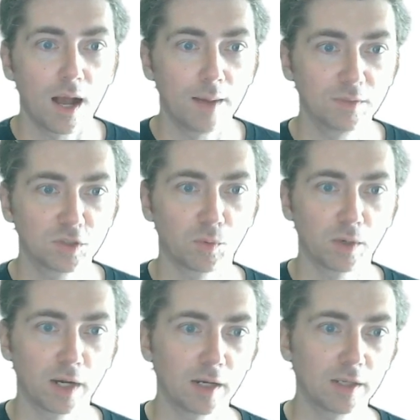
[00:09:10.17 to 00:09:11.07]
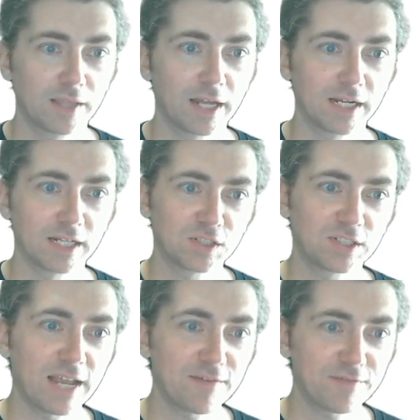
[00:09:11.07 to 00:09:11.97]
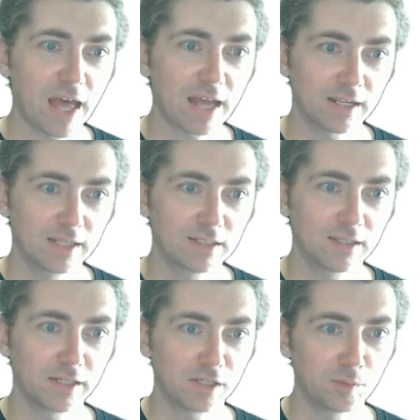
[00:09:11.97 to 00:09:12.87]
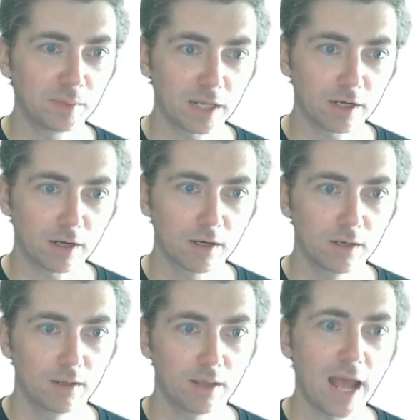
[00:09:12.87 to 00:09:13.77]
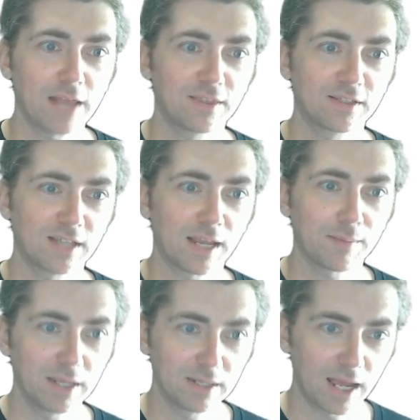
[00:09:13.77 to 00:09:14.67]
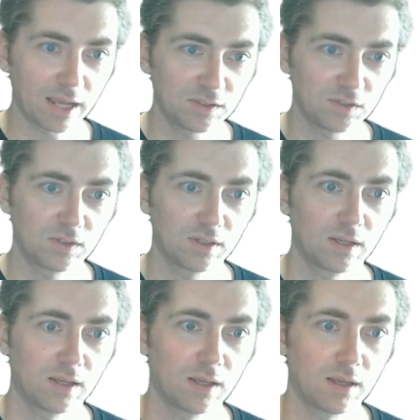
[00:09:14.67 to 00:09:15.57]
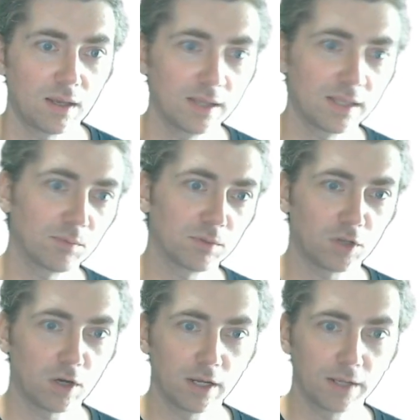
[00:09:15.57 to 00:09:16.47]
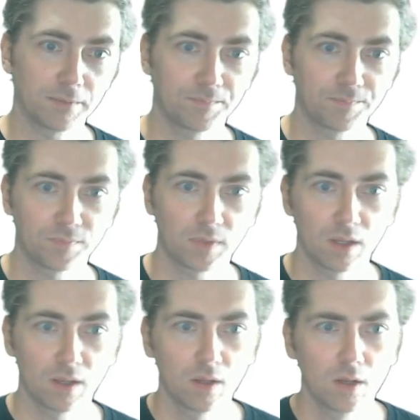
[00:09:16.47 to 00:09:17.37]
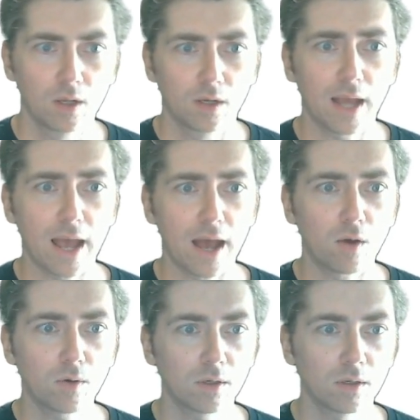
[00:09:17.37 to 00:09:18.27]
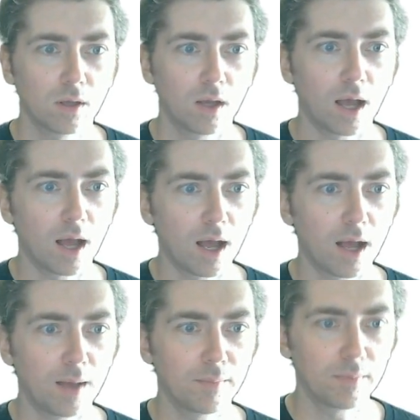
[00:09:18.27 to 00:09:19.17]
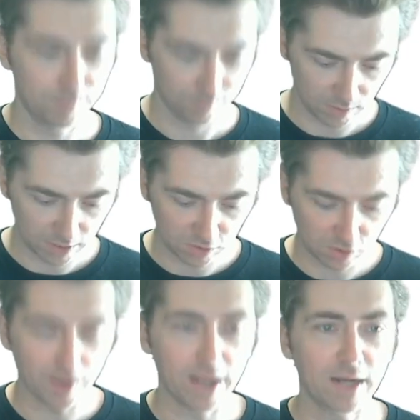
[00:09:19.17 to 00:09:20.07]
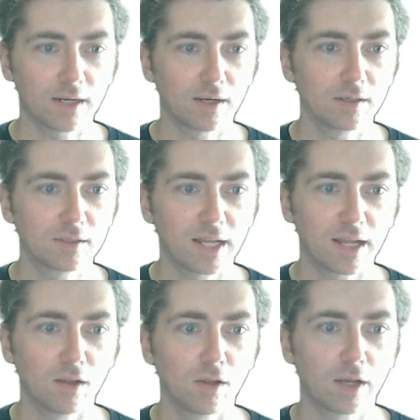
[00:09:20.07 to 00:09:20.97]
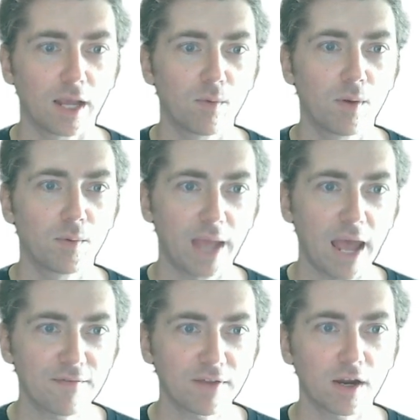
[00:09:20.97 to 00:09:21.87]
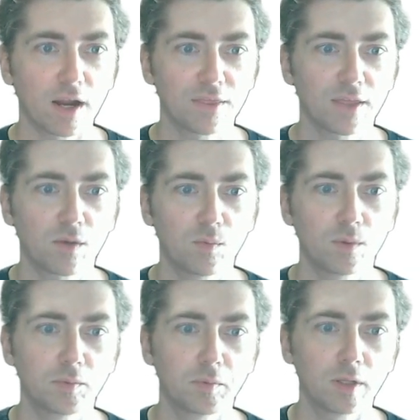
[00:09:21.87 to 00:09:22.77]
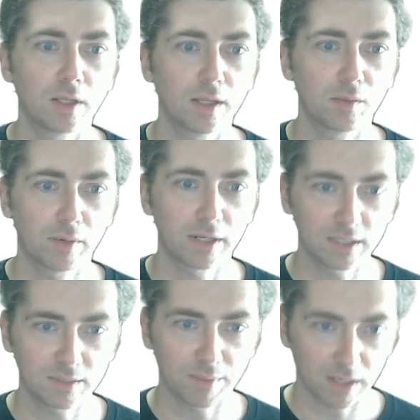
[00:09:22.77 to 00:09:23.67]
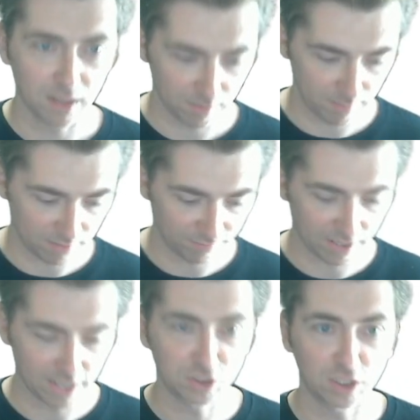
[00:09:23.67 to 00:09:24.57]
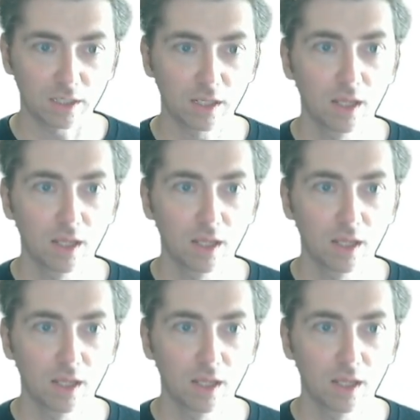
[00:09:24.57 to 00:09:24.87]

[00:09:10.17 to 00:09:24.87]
So we're then going to save that into the accumulator at the same index and then return it. Now, let's go ahead and take a look at what we have here. I think we're going to need to make another modification